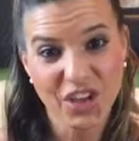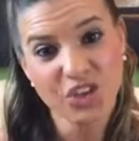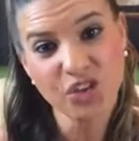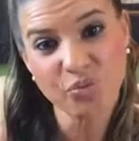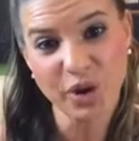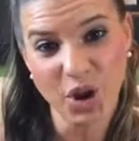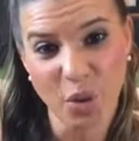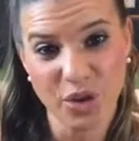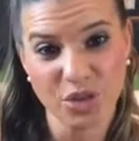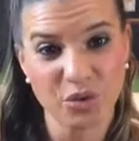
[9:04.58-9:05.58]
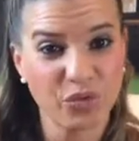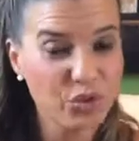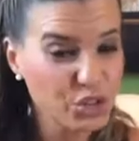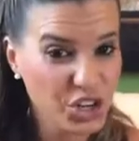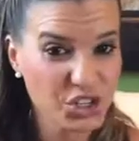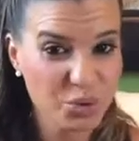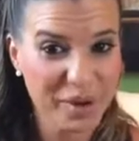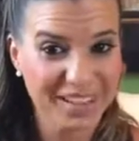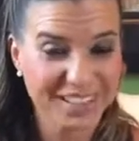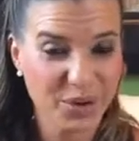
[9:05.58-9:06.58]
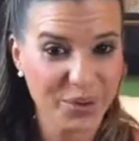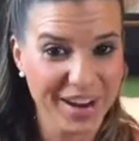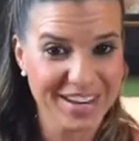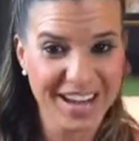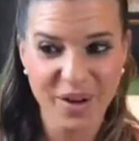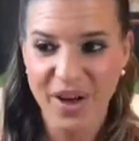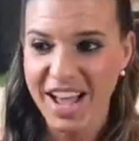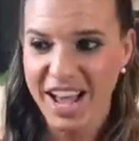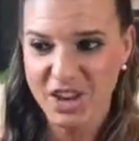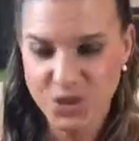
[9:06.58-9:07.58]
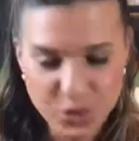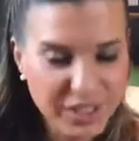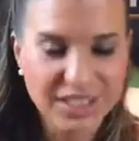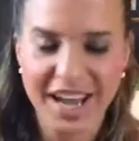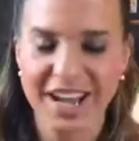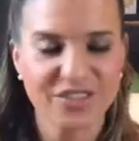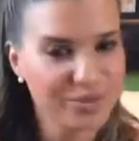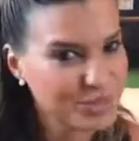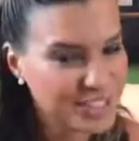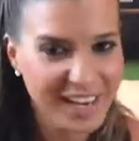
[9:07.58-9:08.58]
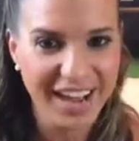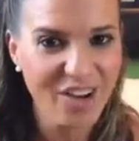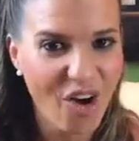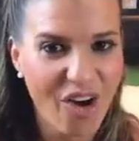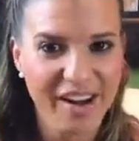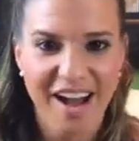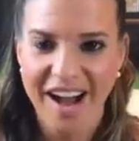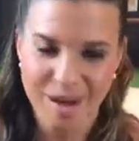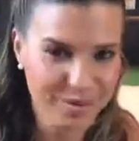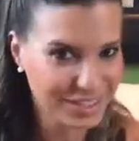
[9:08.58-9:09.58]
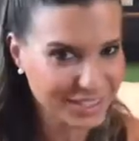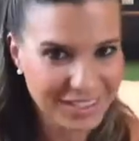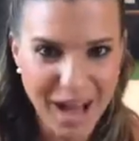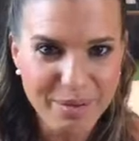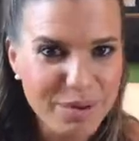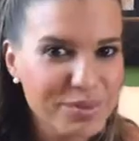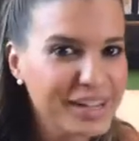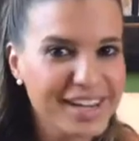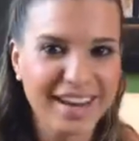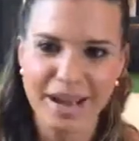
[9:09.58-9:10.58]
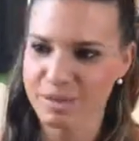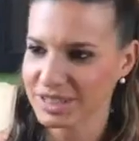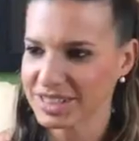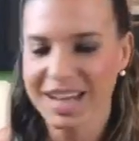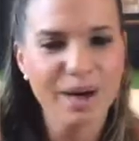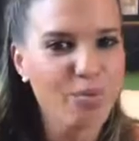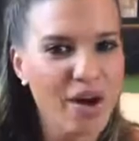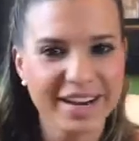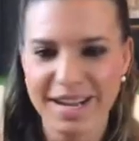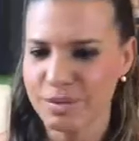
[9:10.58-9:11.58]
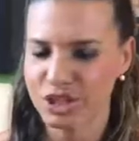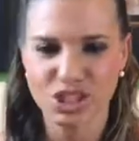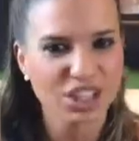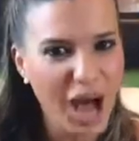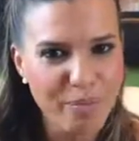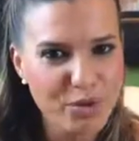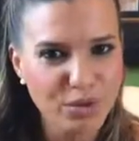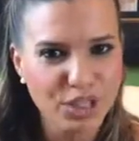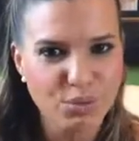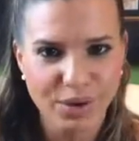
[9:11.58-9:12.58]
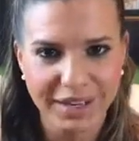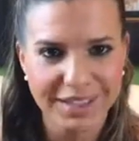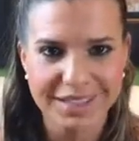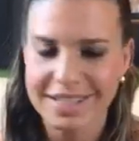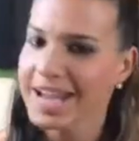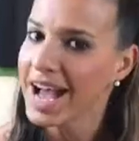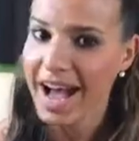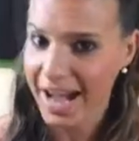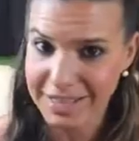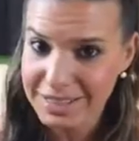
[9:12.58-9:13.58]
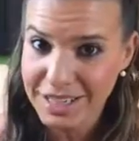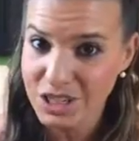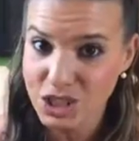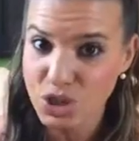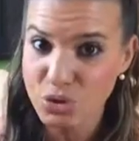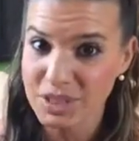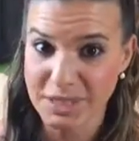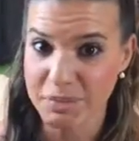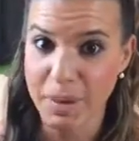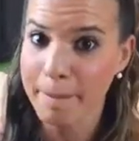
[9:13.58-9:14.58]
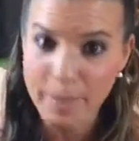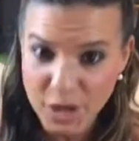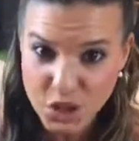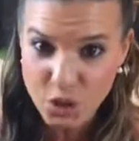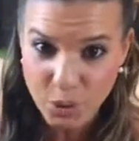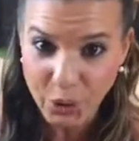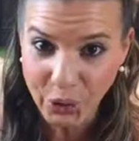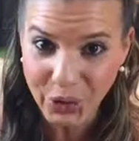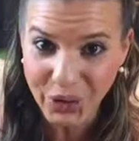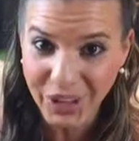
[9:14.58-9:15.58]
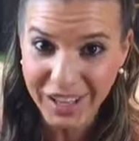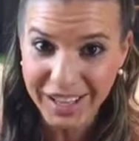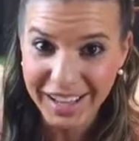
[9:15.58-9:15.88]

that you've been going through. If you change your mindset right now and you decide from today on, I'm gonna stop complaining, I'm gonna stop whining, I'm gonna stop using pregnancy as an excuse to be miserable